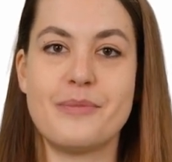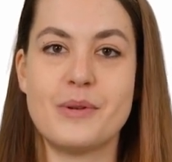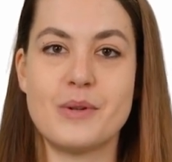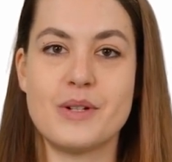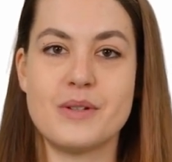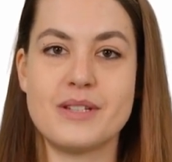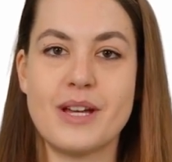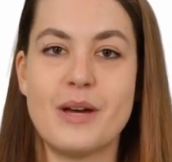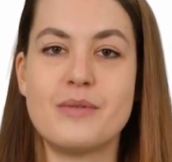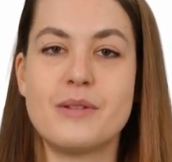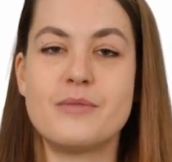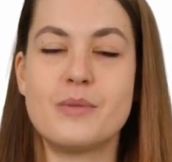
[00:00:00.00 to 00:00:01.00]
Who you
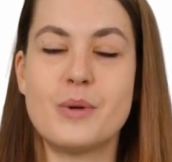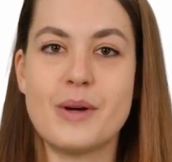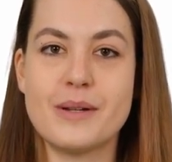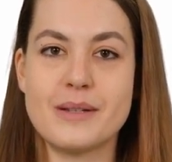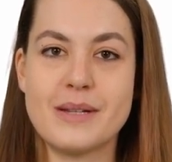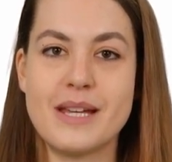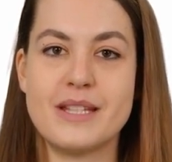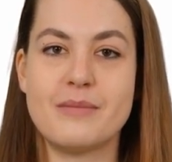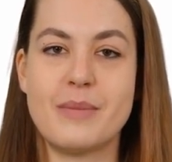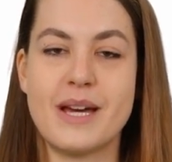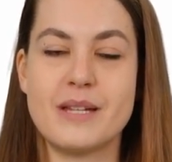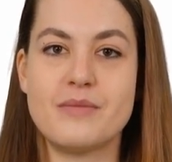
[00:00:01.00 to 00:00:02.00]
solve it for,
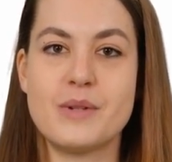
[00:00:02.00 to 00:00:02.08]
explain